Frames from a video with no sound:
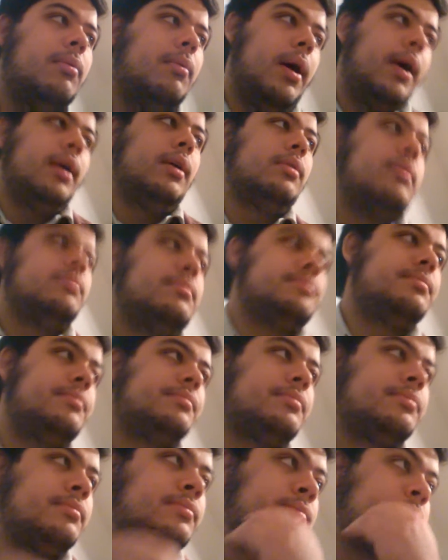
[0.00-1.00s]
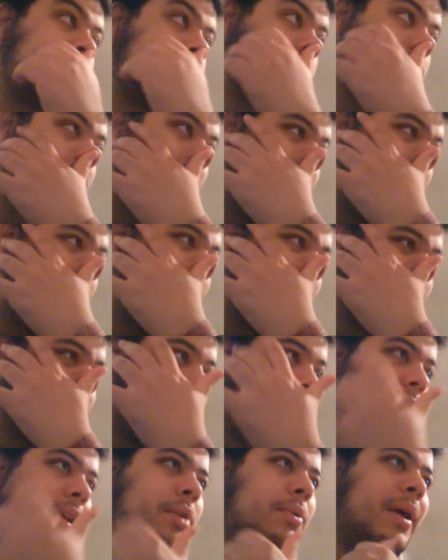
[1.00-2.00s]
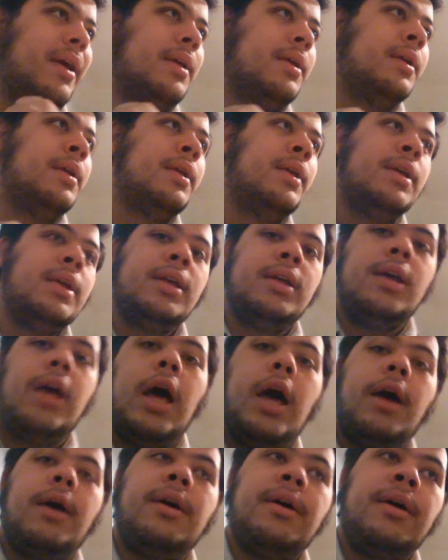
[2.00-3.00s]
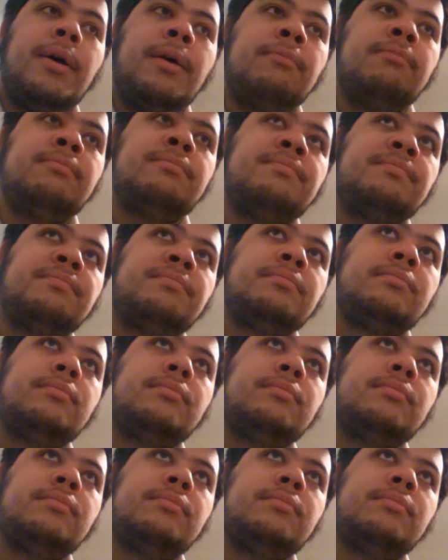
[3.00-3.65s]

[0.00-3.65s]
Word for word: Well, uh, so anyway, um,